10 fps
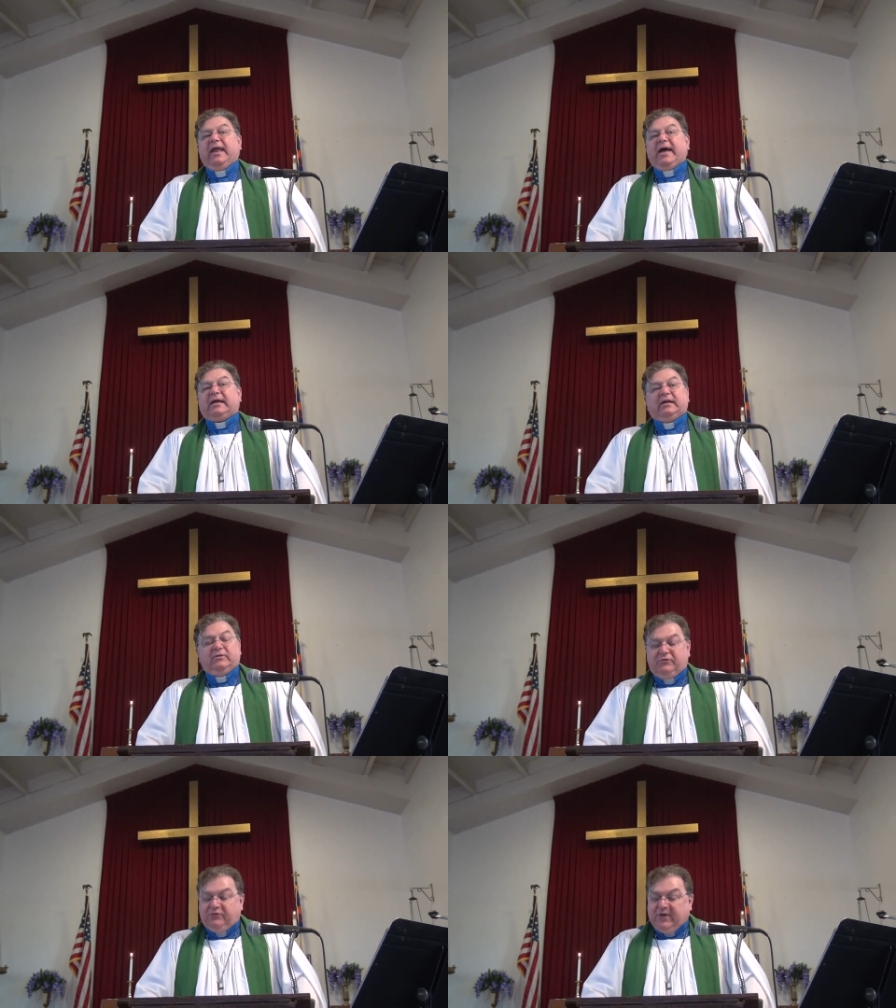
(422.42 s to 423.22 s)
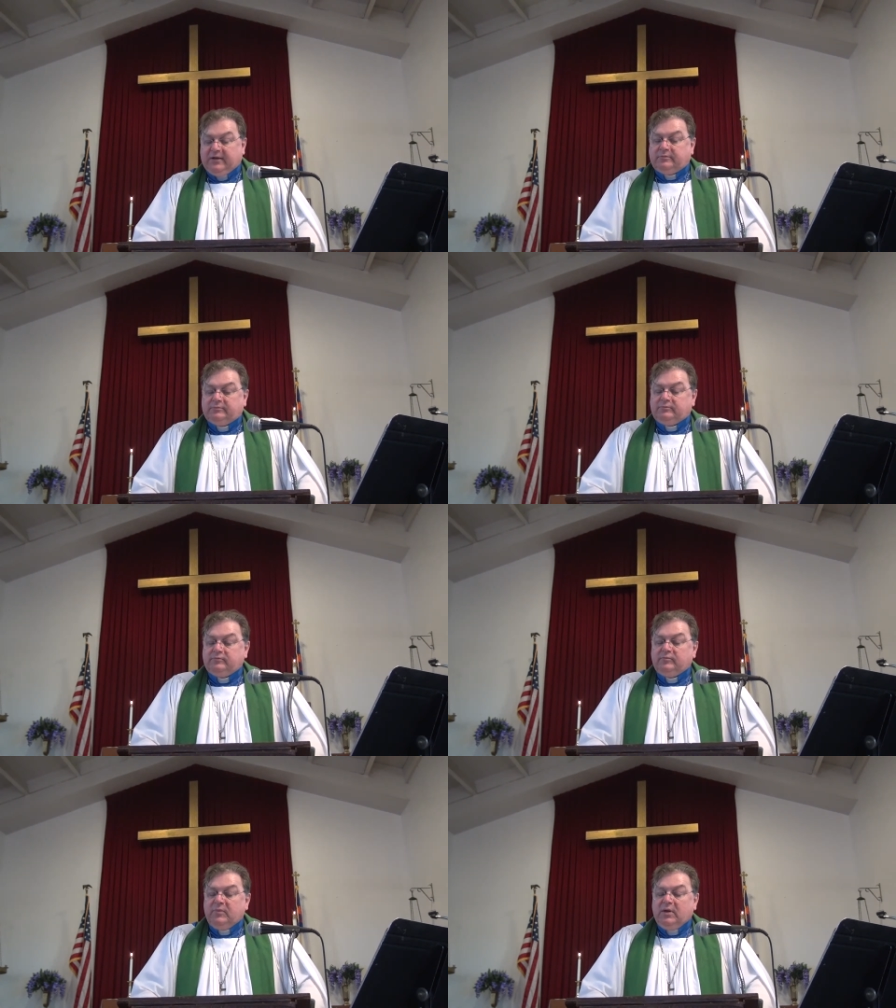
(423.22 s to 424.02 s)
neck and feet.
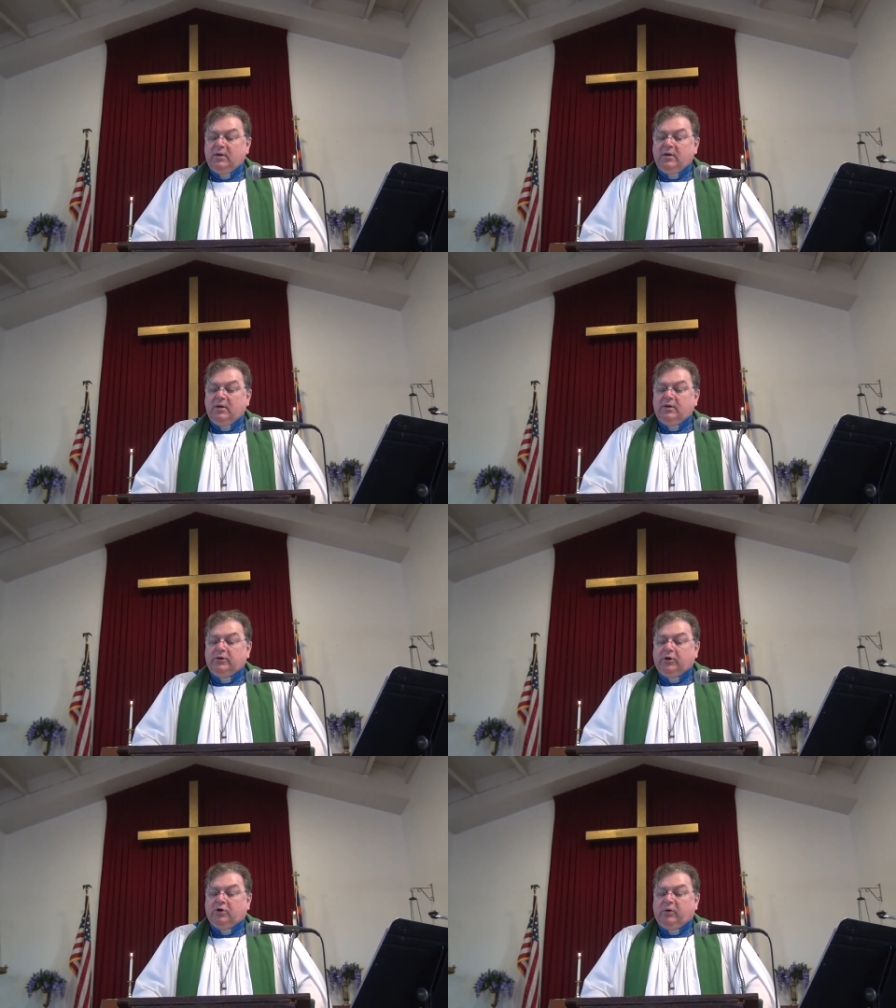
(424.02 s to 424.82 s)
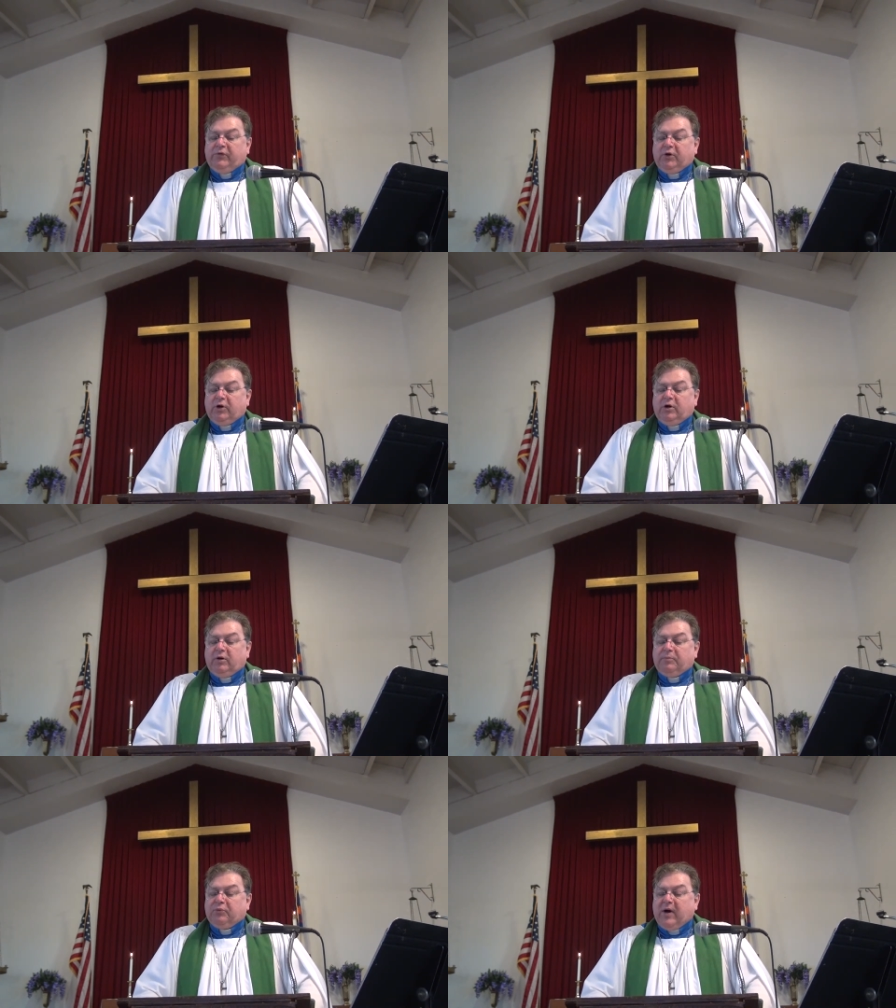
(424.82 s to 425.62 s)
You with
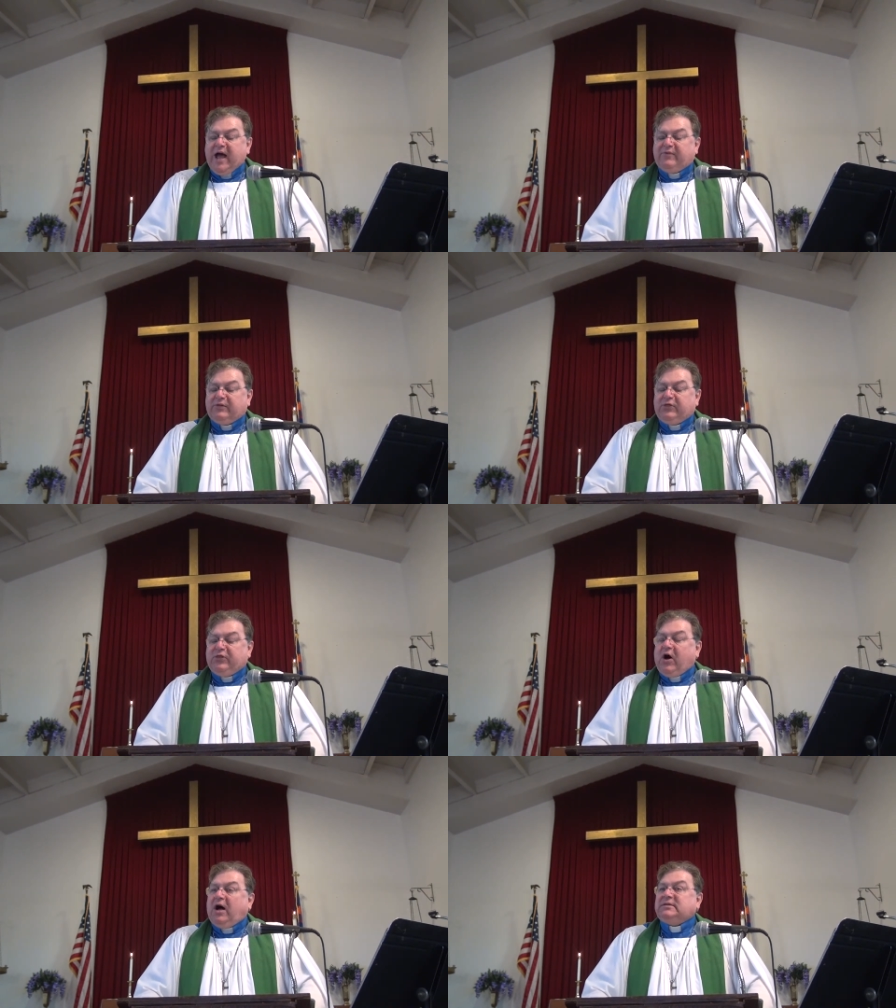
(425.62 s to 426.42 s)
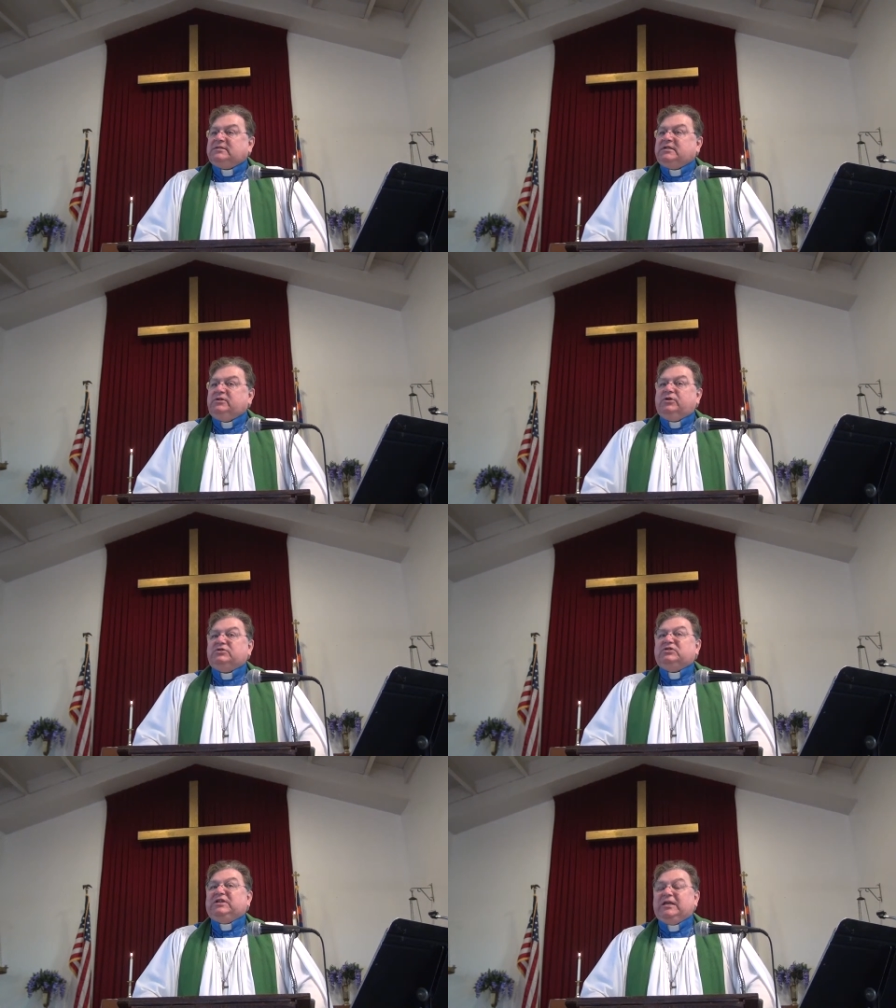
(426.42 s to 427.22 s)
your private thoughts and your
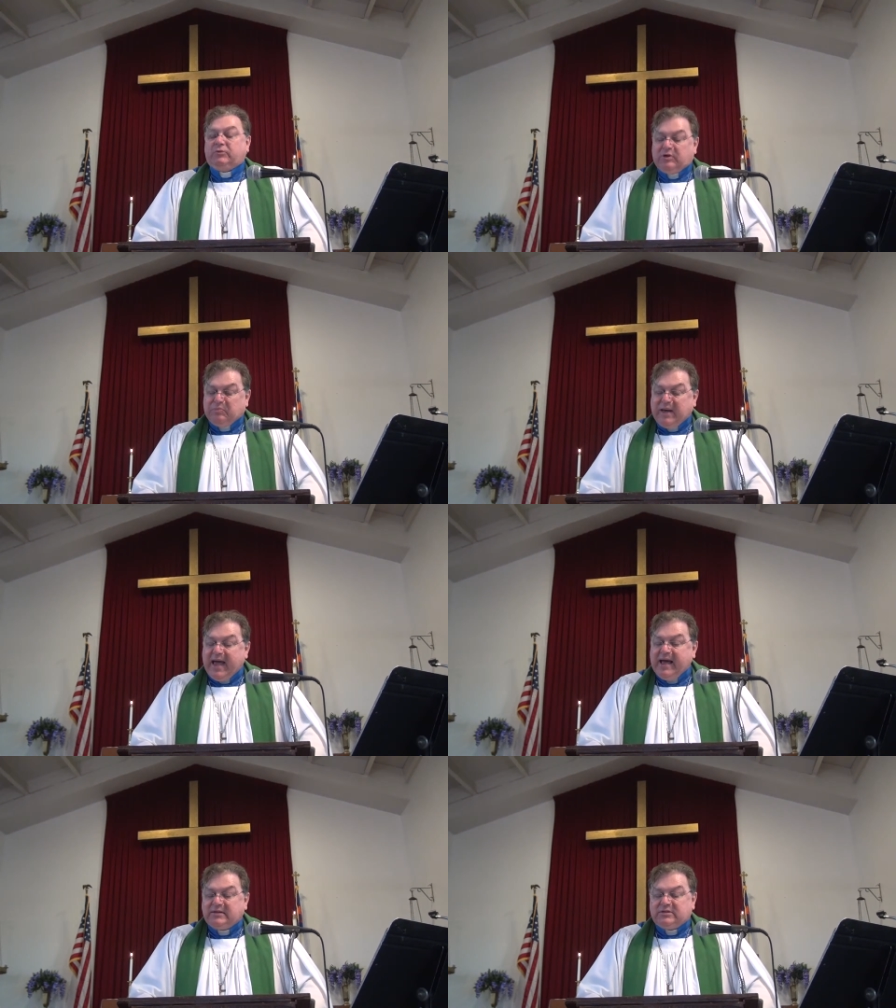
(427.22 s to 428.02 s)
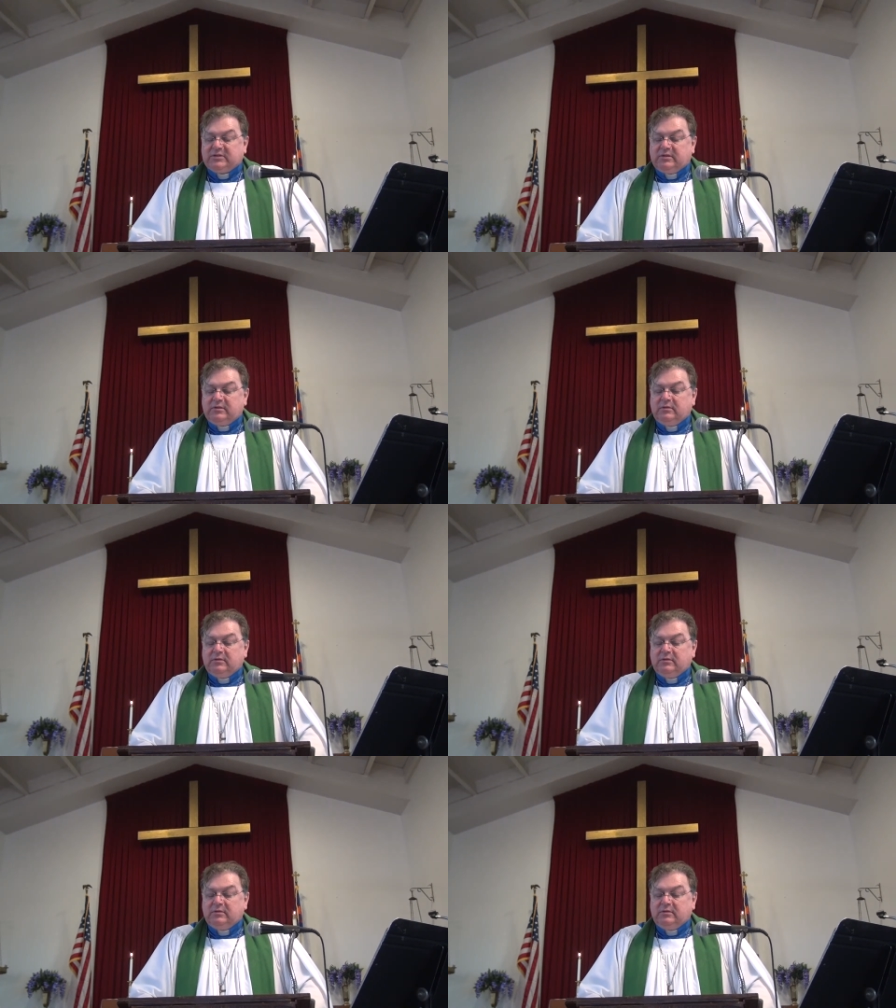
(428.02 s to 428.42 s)
secret past.